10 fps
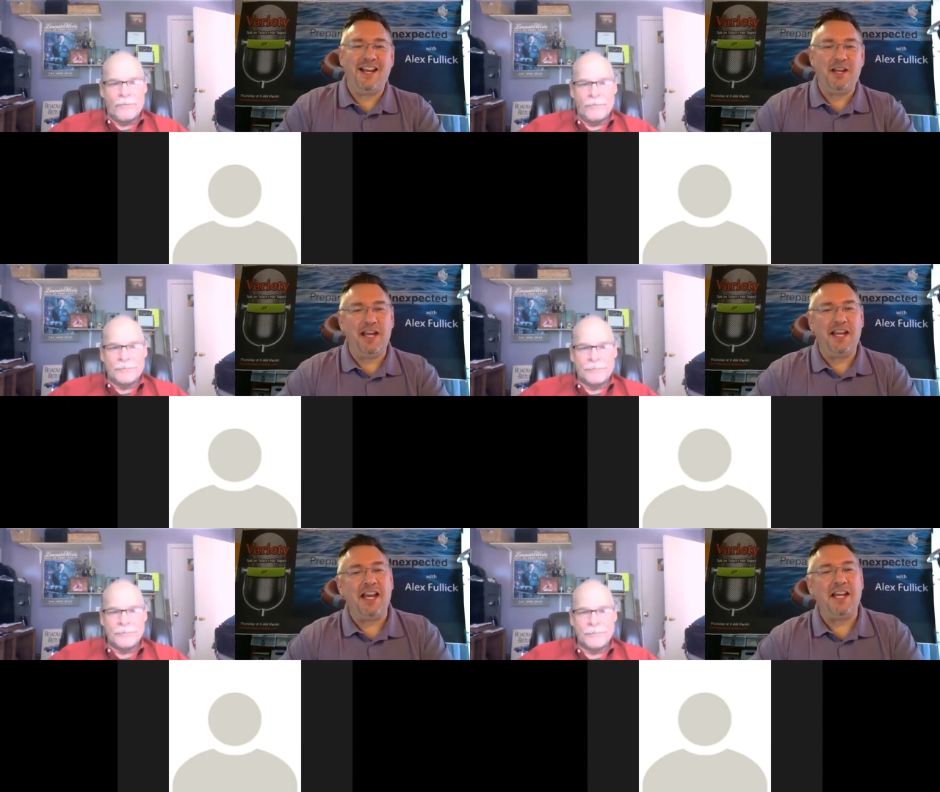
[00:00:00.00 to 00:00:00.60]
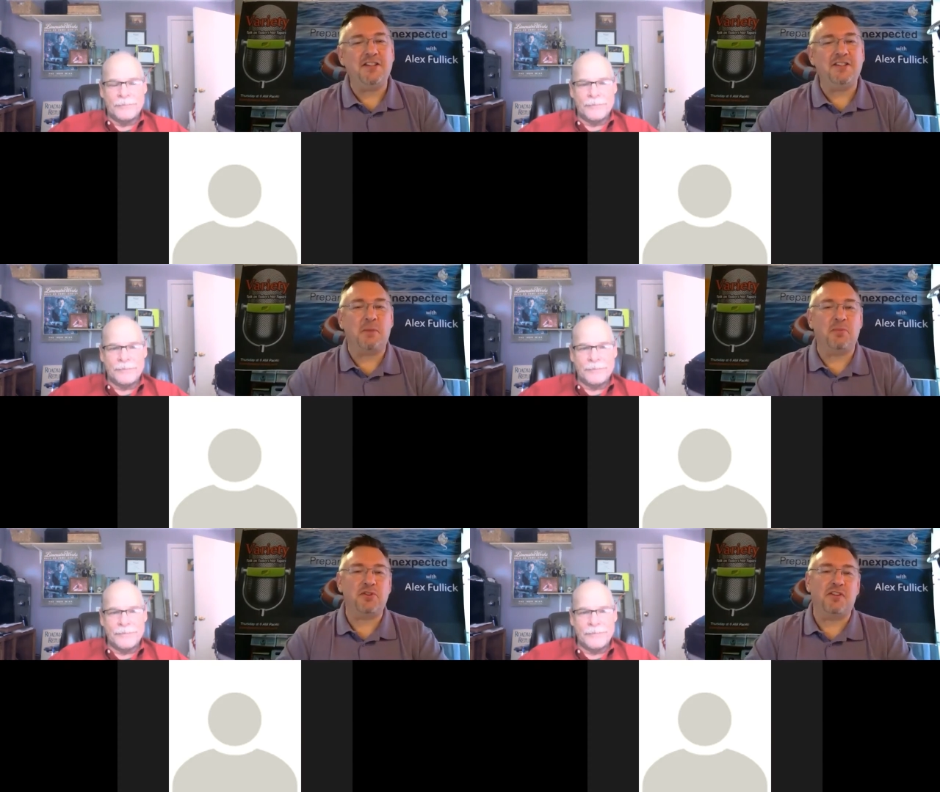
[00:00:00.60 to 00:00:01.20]
Speaker 1: any, in any
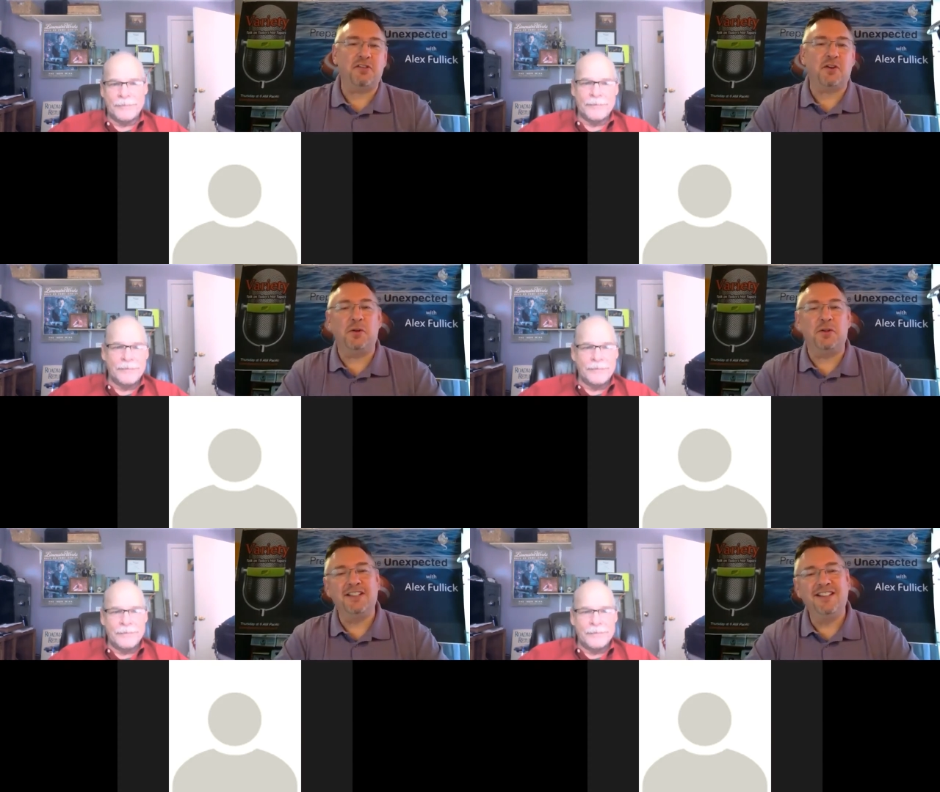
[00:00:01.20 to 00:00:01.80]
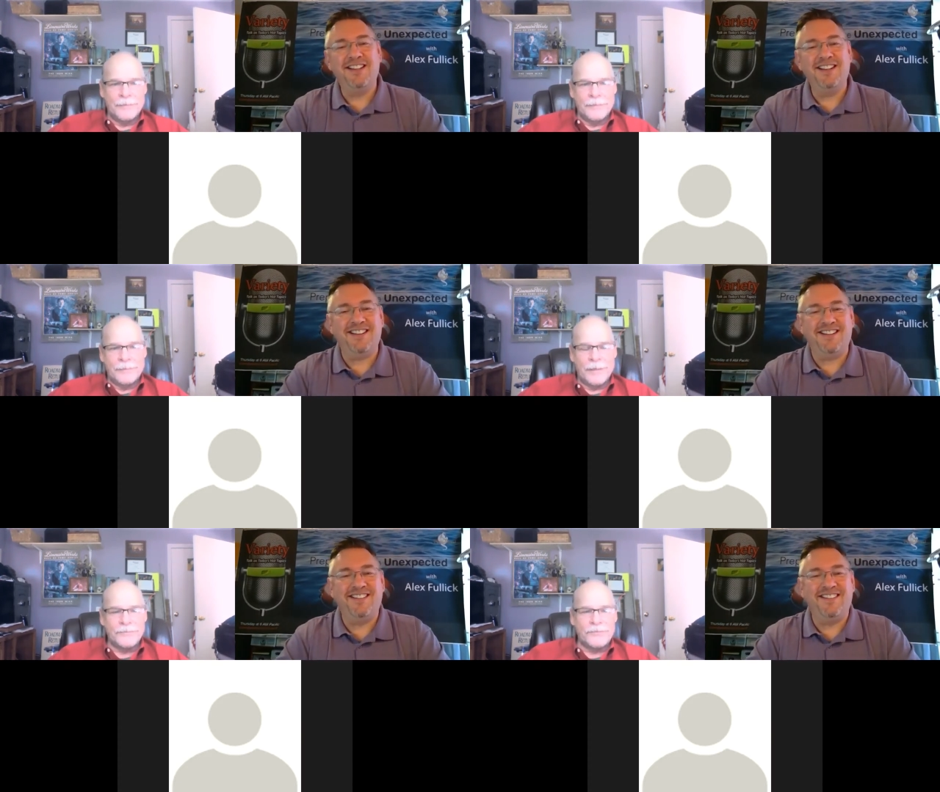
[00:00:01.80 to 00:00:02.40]
temperature, that's cold.
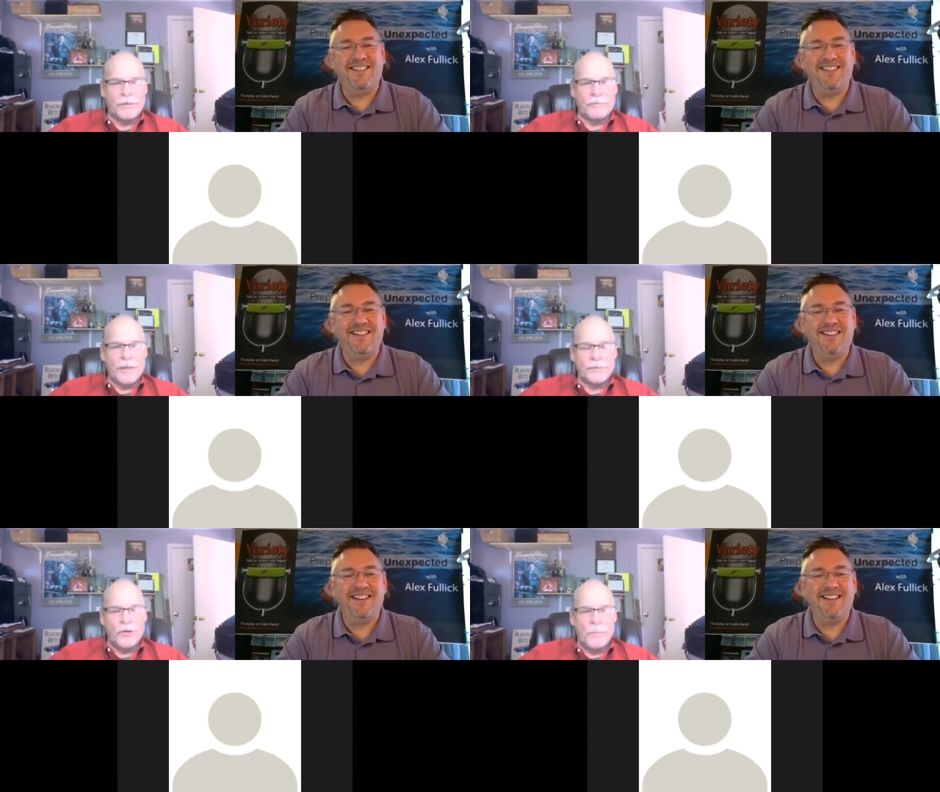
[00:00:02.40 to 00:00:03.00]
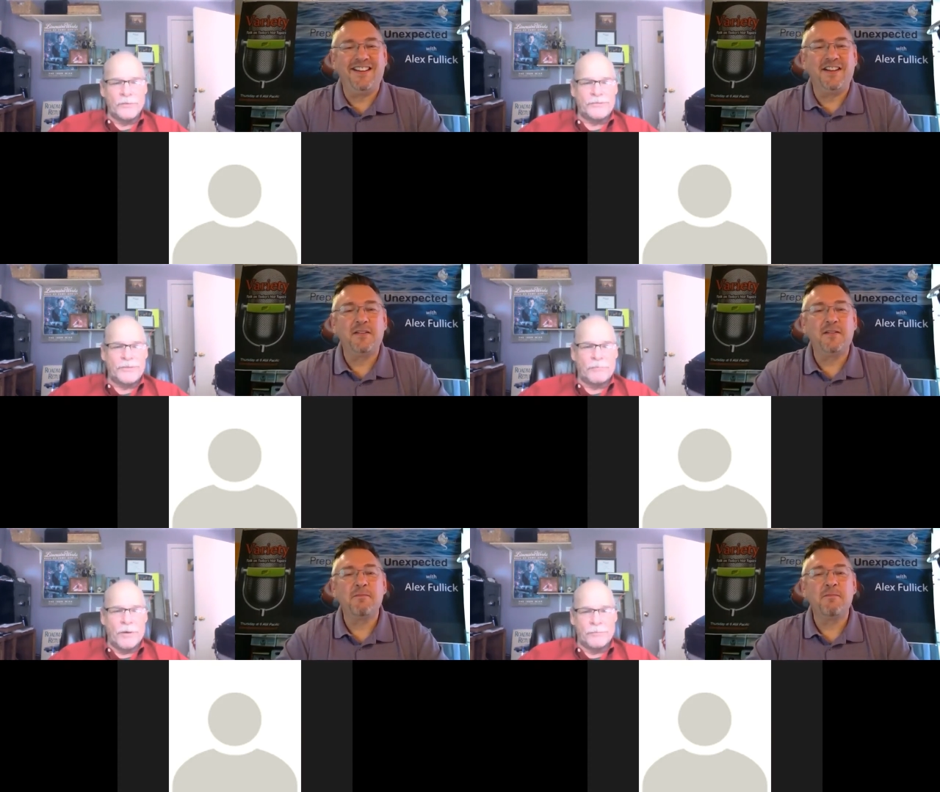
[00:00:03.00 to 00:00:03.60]
Speaker 2: that's, zero, that's
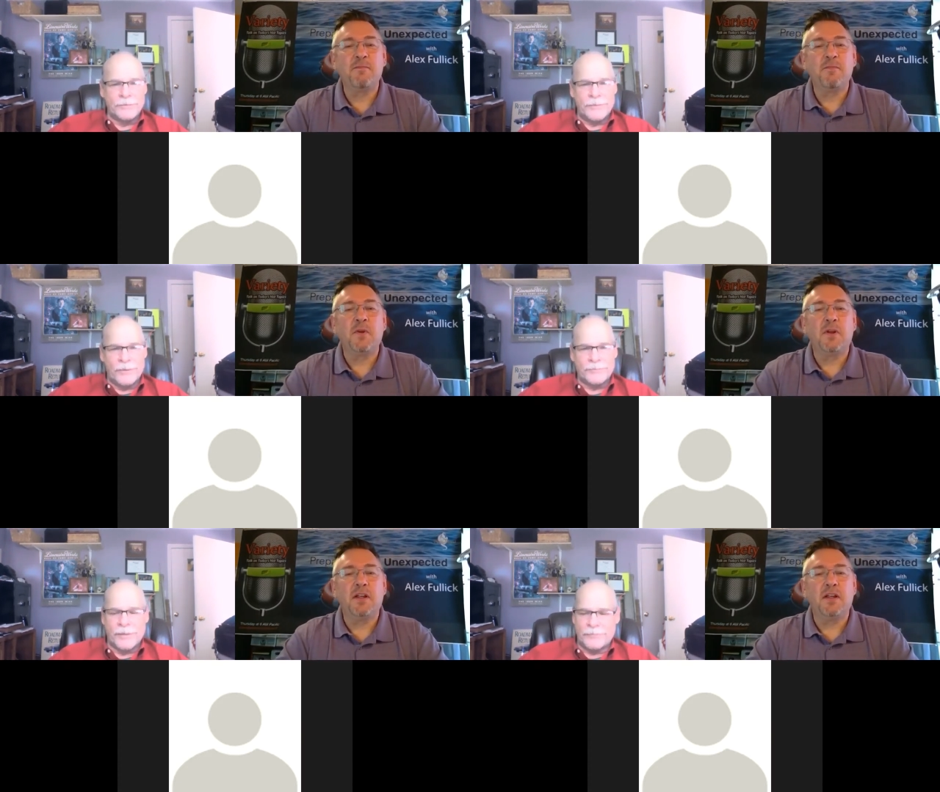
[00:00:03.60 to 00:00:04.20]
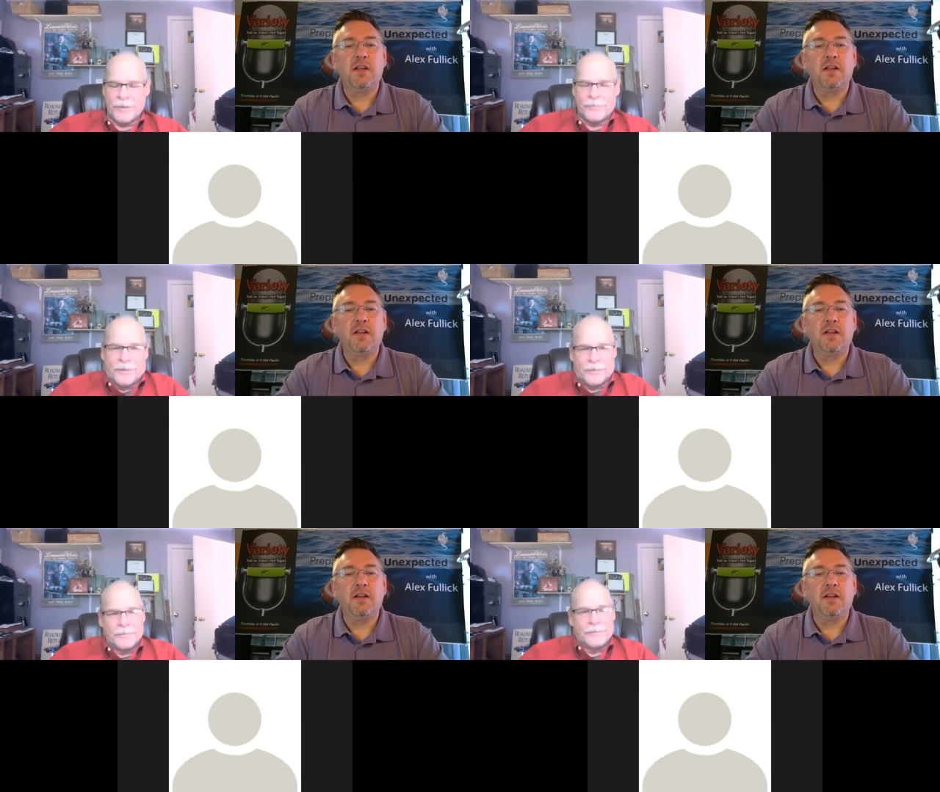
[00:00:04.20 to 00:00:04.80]
almost zero in Celsius, I
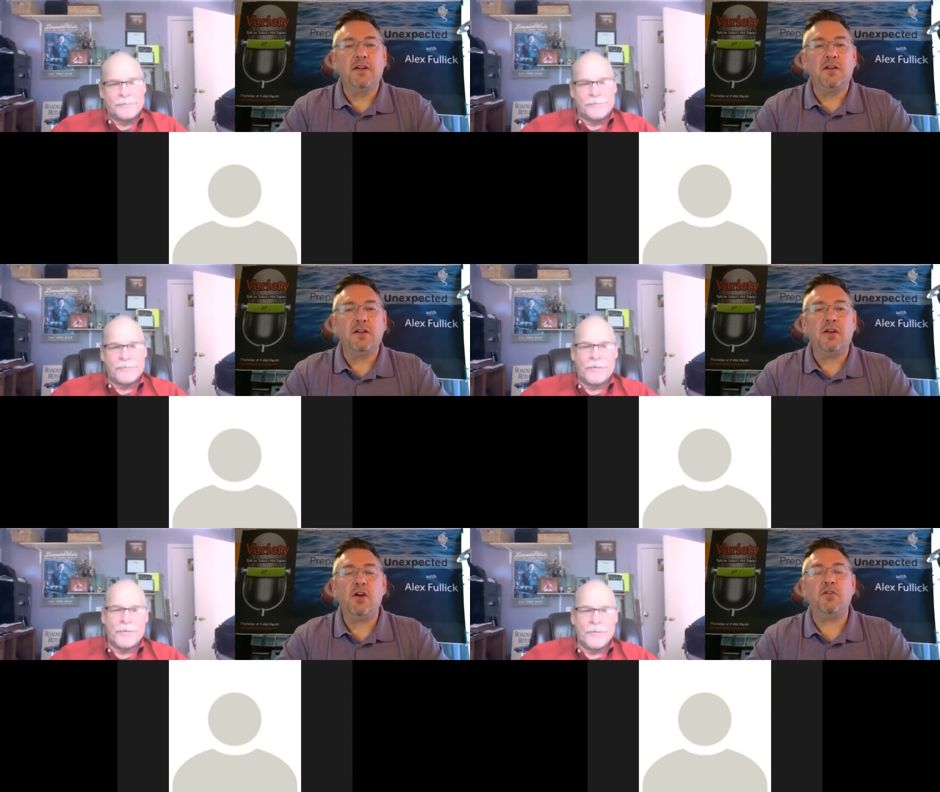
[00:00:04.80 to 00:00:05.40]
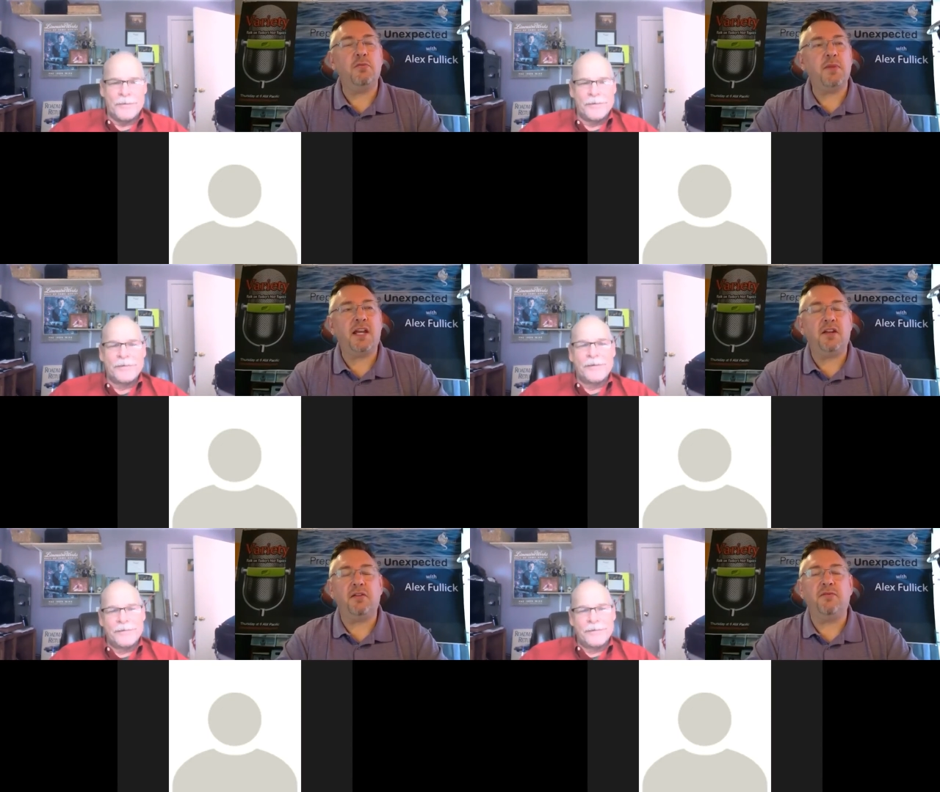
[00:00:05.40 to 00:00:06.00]
Speaker 1: think. Oh, you
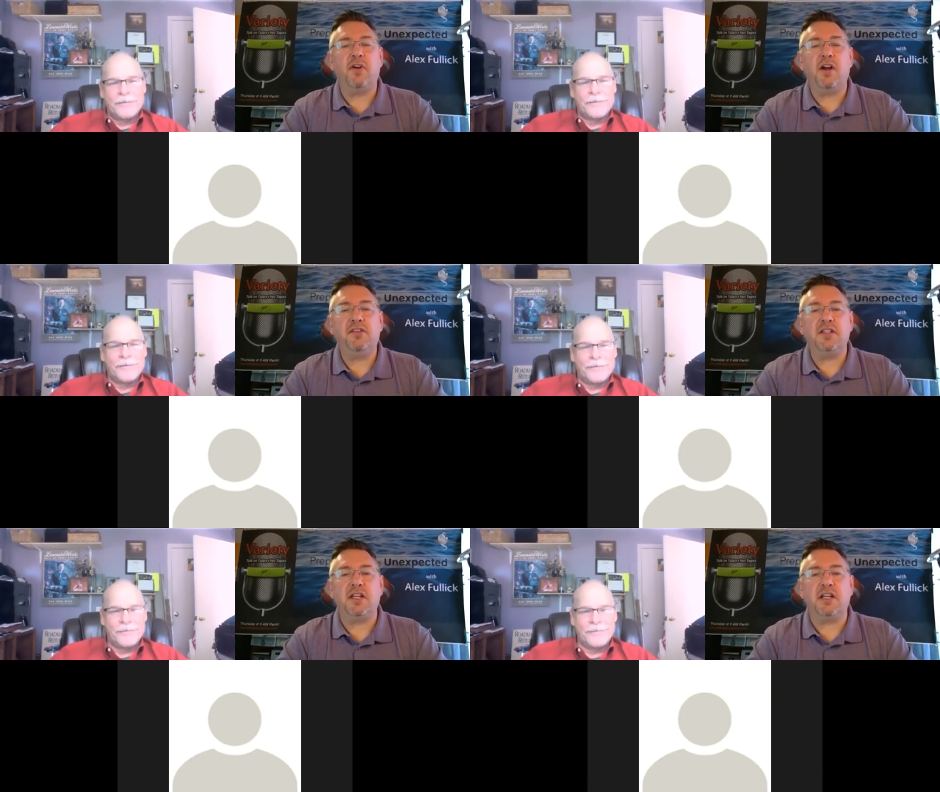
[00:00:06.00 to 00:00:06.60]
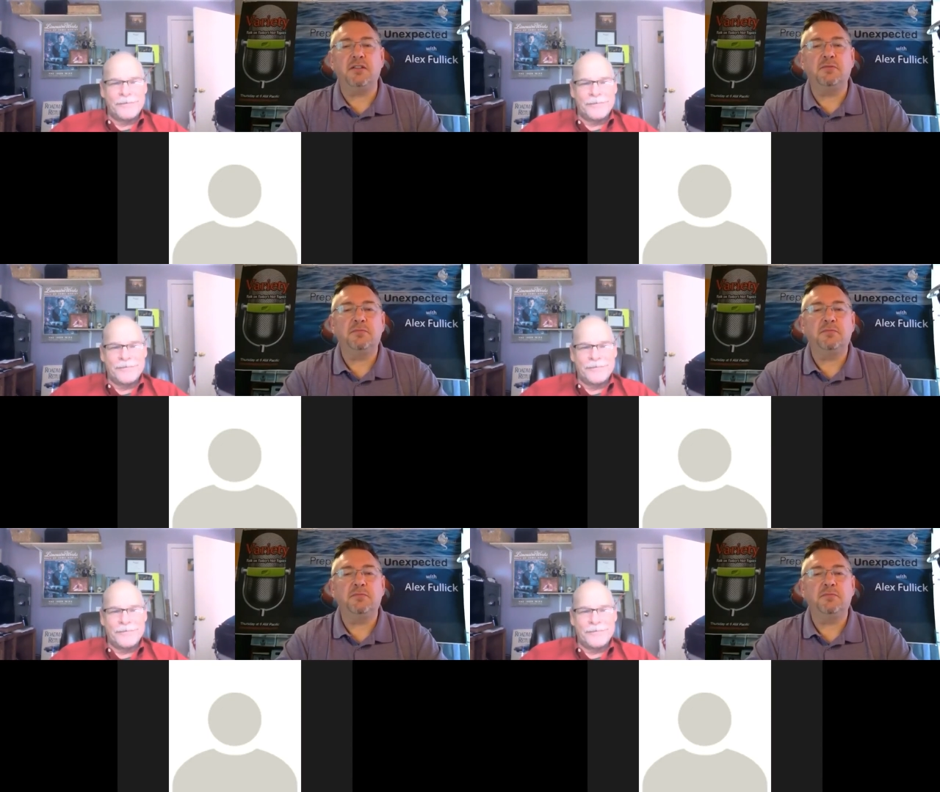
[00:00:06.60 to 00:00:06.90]
might get some frost tonight.